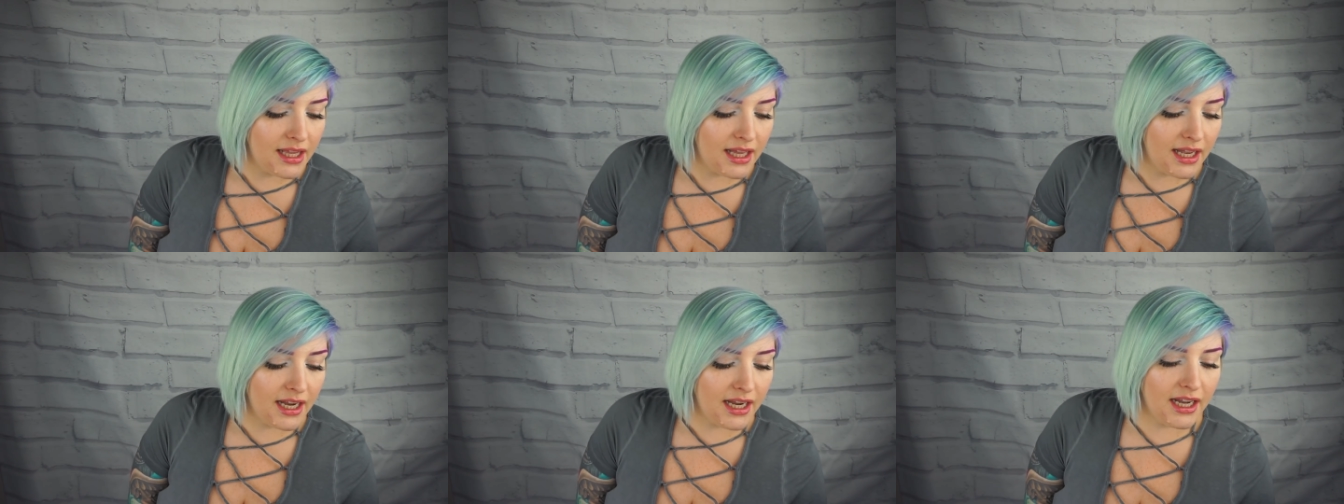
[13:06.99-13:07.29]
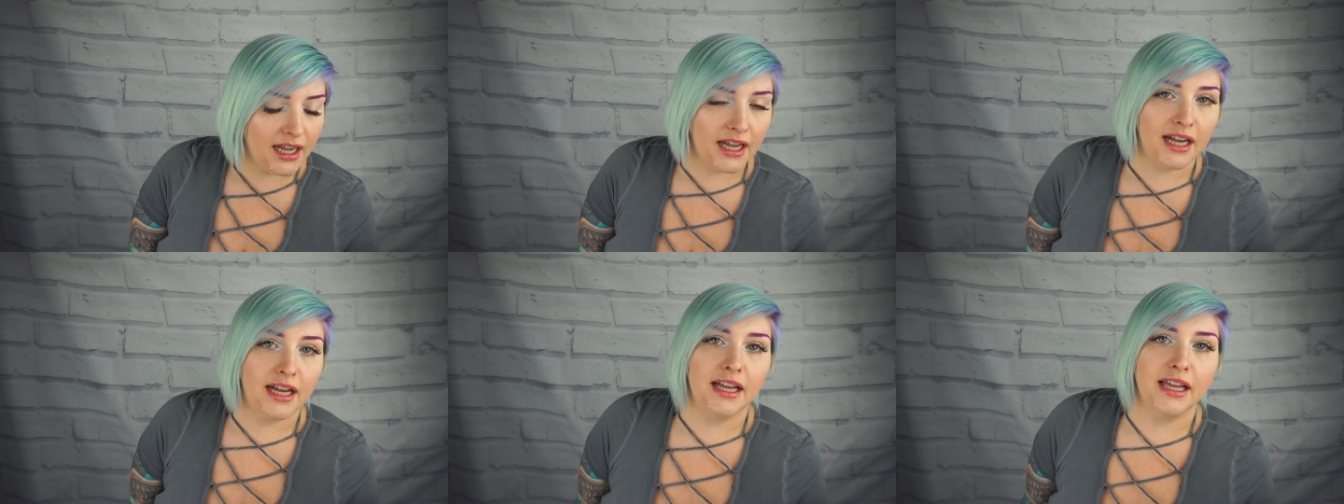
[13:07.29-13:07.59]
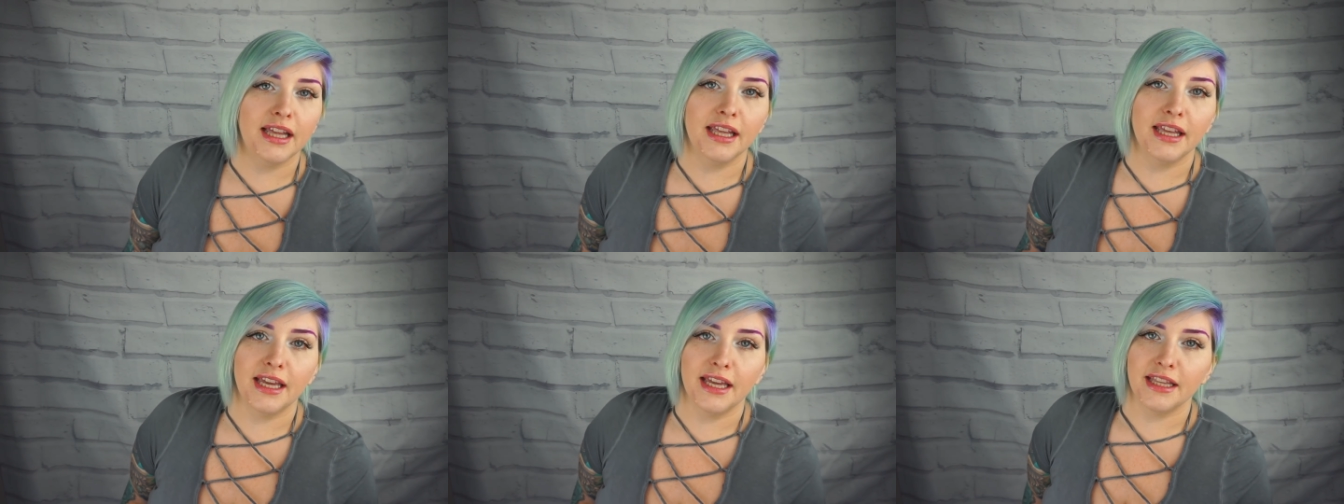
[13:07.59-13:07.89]

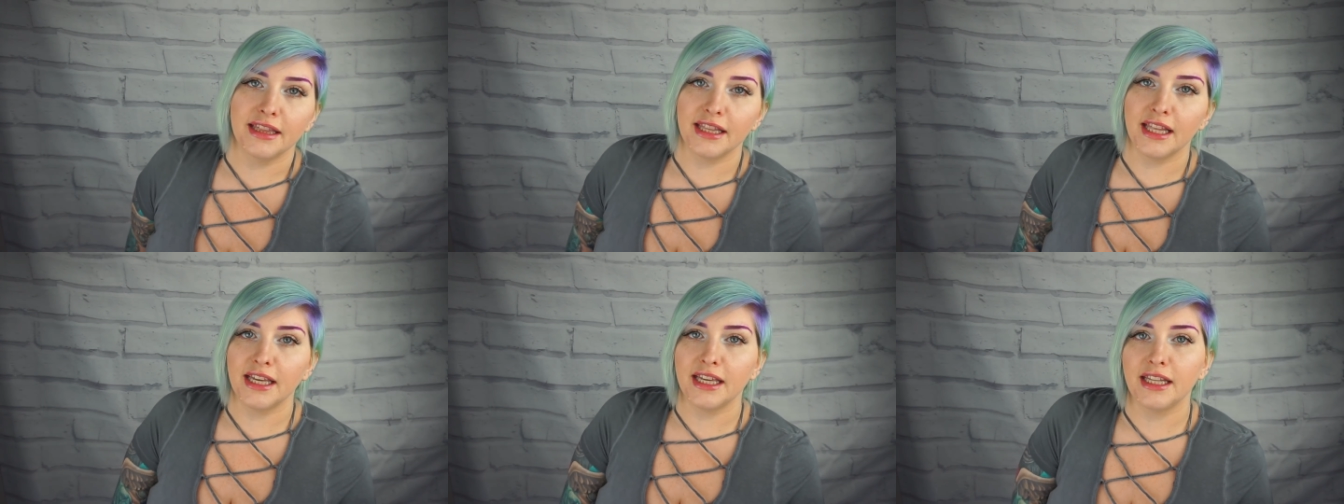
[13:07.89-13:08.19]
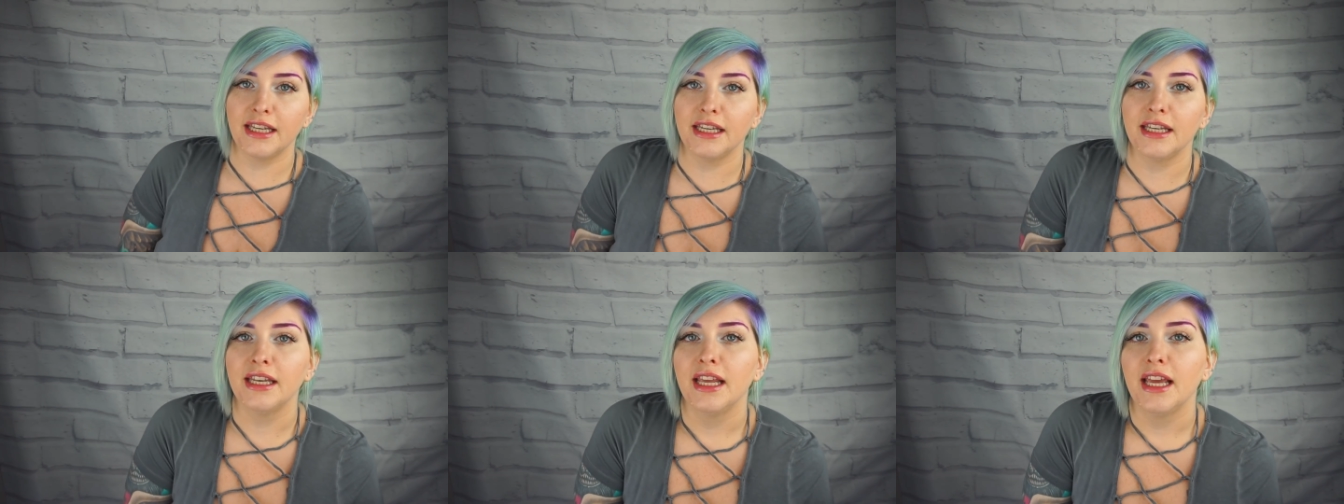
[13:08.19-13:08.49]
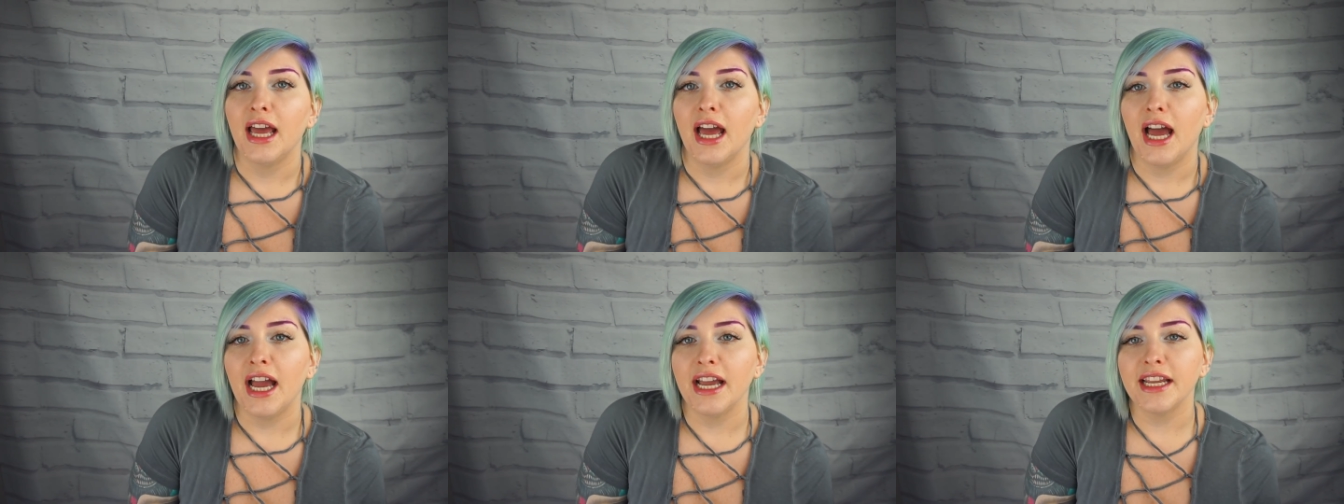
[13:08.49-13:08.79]
And then
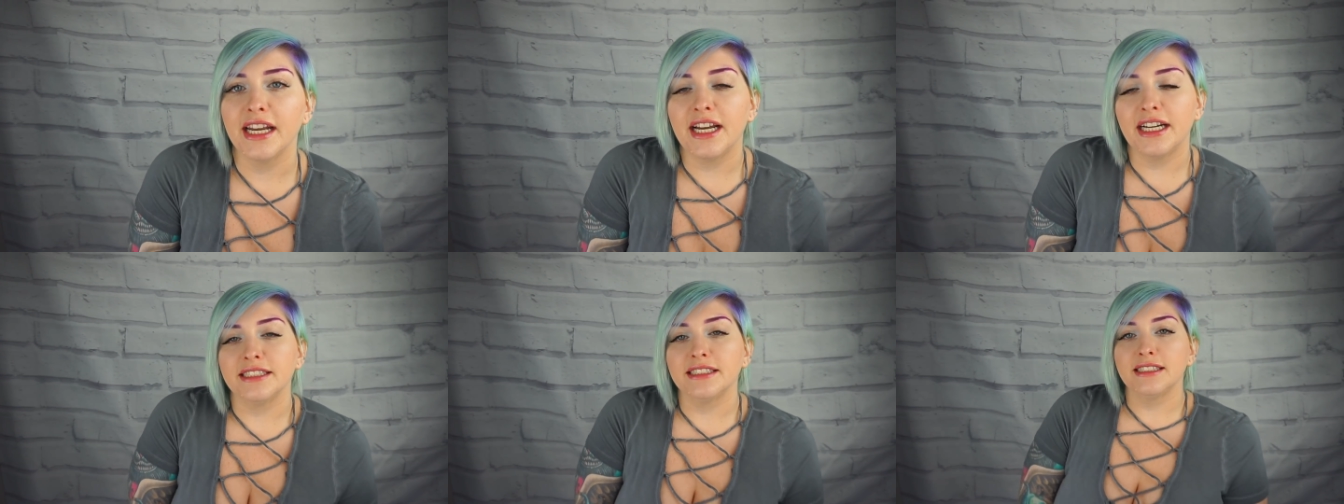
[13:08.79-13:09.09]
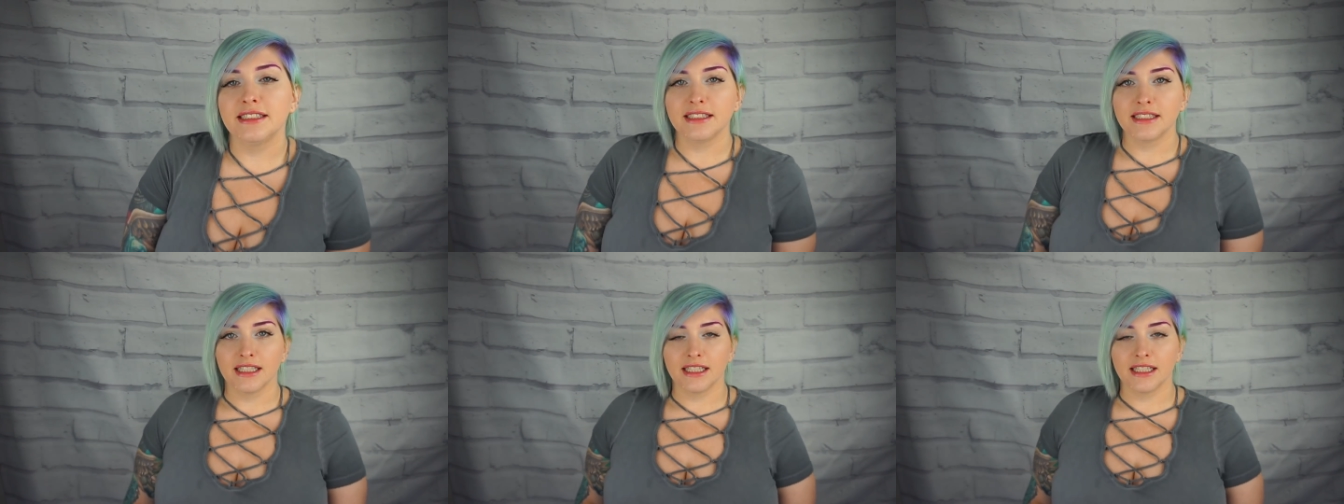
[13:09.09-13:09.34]
I get asked,